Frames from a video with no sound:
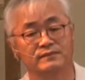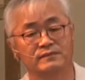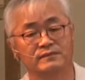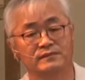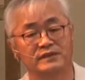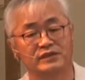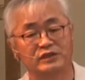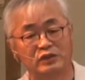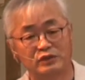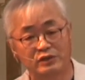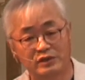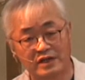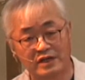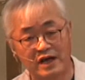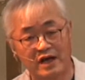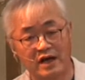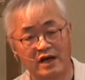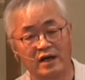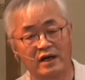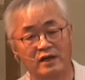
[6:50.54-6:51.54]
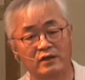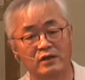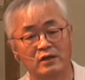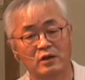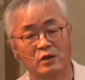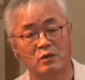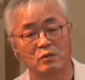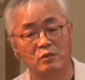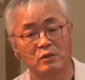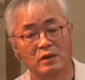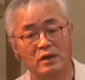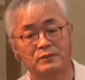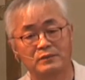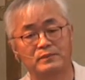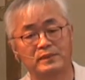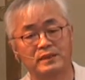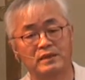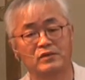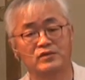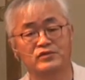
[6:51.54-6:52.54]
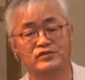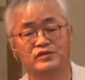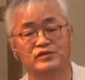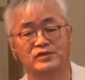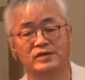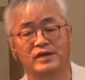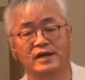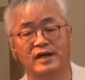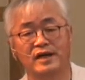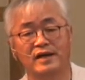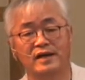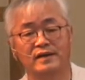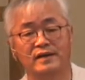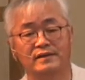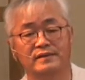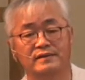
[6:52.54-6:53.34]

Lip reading: but to God what belongs to God.